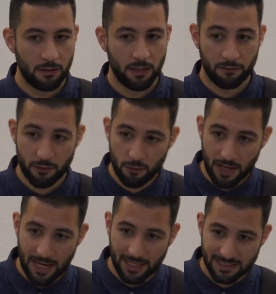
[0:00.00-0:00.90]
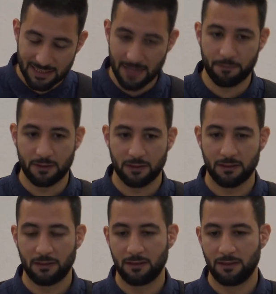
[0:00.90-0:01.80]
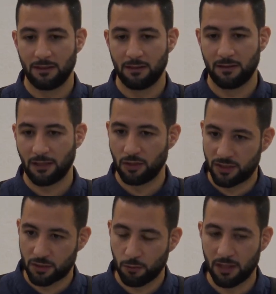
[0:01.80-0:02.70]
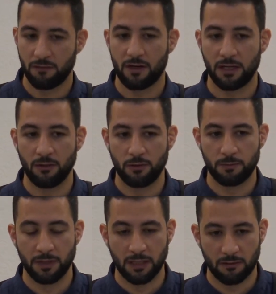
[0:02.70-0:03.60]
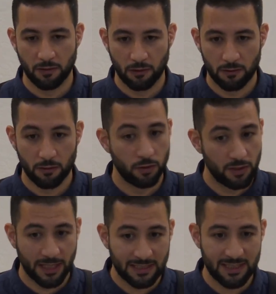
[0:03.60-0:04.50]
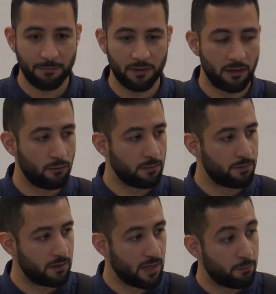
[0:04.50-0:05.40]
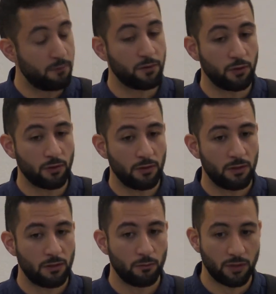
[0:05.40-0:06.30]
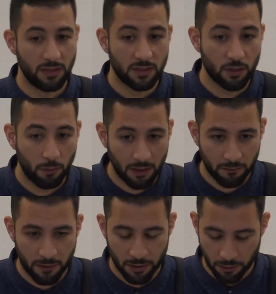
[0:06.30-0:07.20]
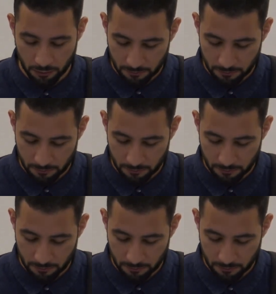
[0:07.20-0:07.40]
If you accept that you disqualify who is beneath you, you should accept that the one above you would disqualify you.